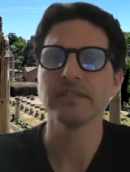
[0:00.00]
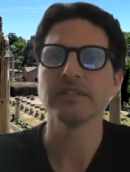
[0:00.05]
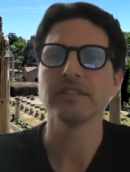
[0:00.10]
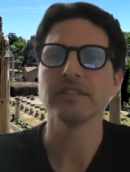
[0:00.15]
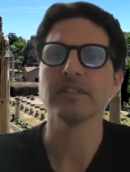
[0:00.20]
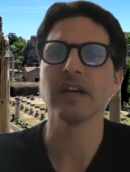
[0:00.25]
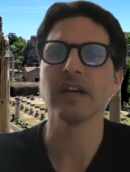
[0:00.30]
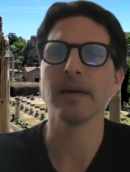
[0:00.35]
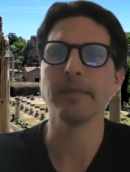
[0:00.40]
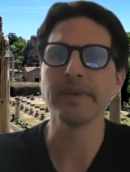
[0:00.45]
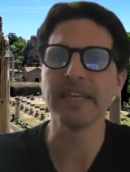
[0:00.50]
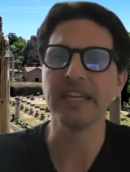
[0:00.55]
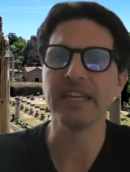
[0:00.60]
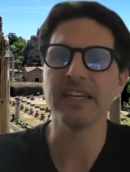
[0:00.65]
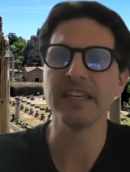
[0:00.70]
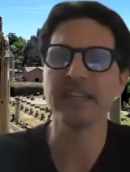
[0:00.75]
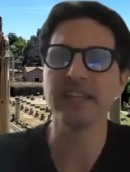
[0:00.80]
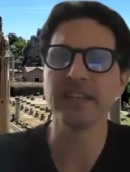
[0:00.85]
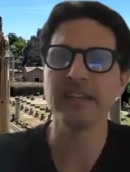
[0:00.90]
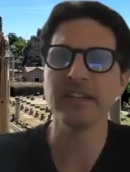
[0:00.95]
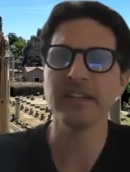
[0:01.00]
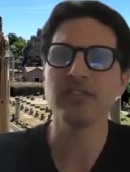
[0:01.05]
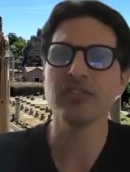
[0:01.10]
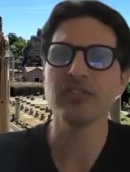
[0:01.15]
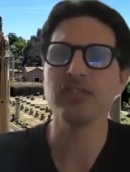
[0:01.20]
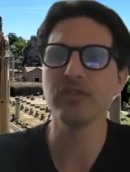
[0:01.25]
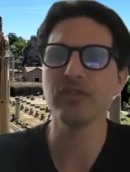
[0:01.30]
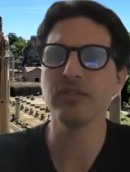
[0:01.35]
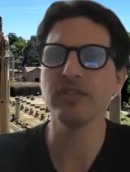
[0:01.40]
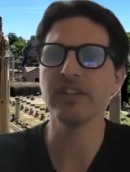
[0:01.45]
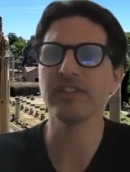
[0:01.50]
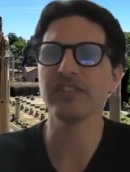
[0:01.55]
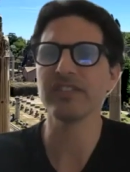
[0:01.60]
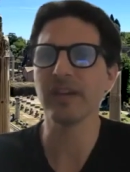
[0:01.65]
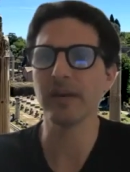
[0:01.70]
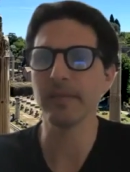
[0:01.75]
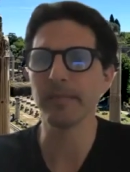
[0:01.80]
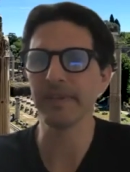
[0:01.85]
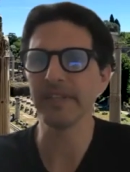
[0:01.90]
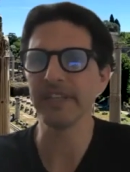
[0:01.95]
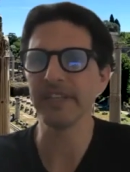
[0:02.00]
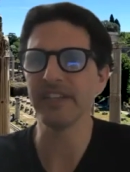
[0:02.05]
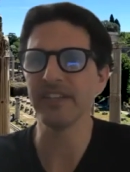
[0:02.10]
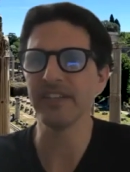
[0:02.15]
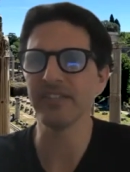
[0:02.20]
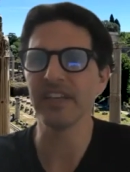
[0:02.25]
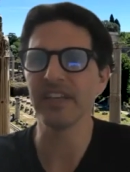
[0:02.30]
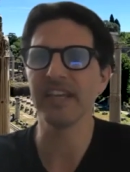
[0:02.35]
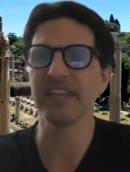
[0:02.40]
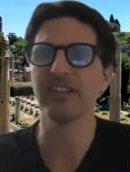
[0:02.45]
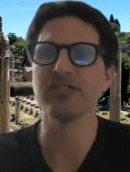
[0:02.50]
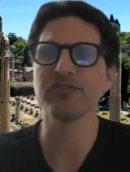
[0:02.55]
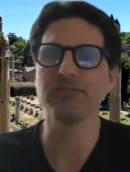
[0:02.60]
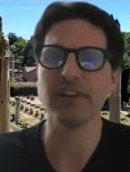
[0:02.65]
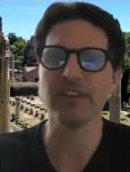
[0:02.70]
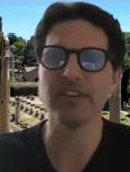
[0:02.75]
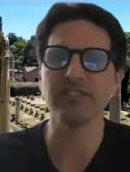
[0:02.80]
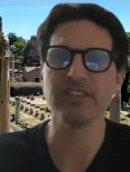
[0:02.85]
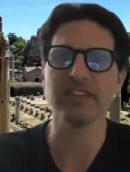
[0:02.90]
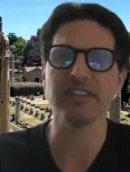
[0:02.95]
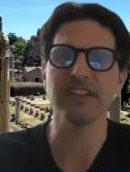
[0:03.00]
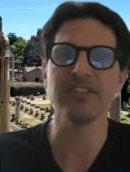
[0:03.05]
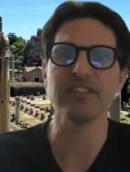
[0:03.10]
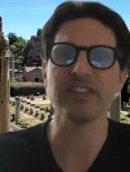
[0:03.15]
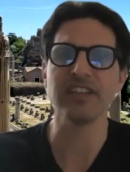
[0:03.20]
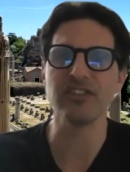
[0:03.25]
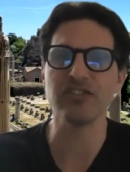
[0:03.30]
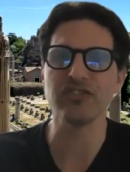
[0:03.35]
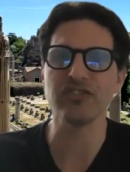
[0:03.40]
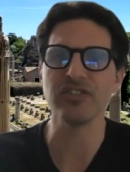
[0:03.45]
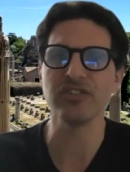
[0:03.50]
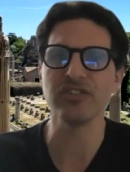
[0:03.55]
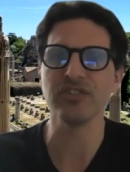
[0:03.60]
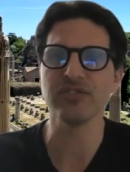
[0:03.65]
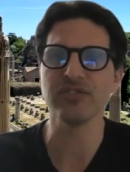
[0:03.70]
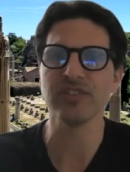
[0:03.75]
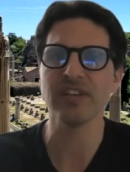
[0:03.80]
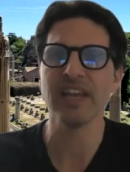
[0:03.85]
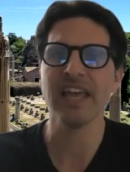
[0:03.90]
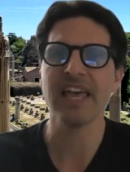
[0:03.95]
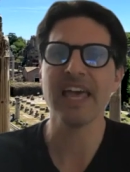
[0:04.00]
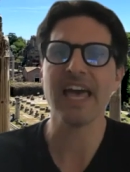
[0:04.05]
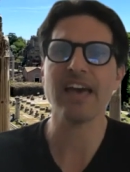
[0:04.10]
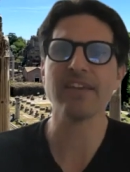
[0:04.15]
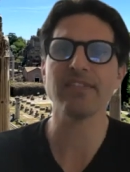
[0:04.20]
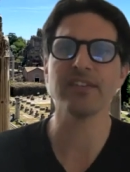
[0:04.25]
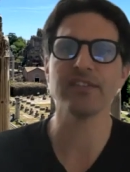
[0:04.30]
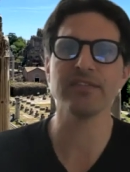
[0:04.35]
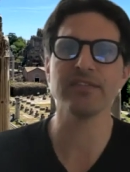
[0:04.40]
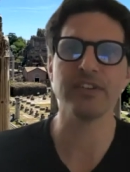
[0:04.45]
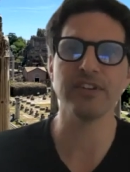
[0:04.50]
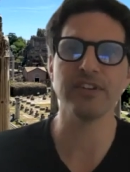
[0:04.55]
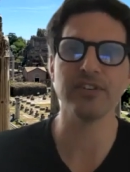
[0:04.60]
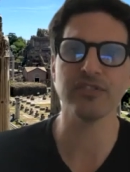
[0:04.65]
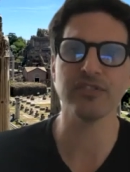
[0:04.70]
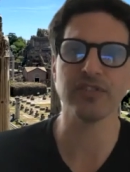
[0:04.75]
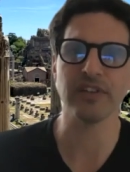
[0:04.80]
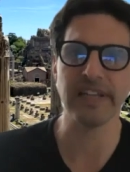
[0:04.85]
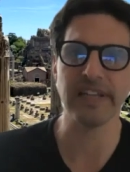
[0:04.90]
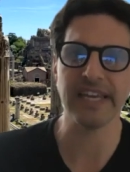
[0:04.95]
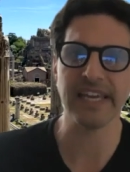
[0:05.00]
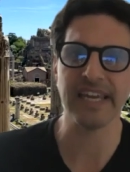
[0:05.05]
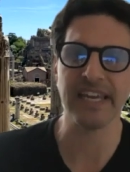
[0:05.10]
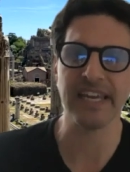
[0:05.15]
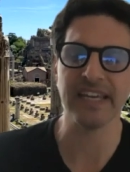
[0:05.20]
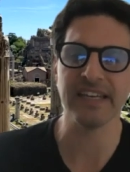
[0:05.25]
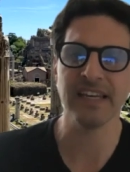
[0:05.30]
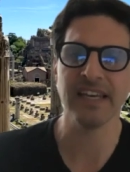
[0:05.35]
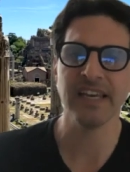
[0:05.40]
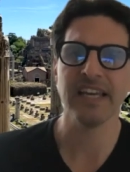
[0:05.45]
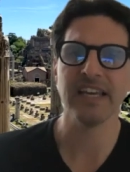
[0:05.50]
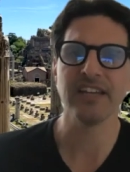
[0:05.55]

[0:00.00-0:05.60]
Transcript: You know, coming in to the assemblies and addressing these issues, having fears allayed,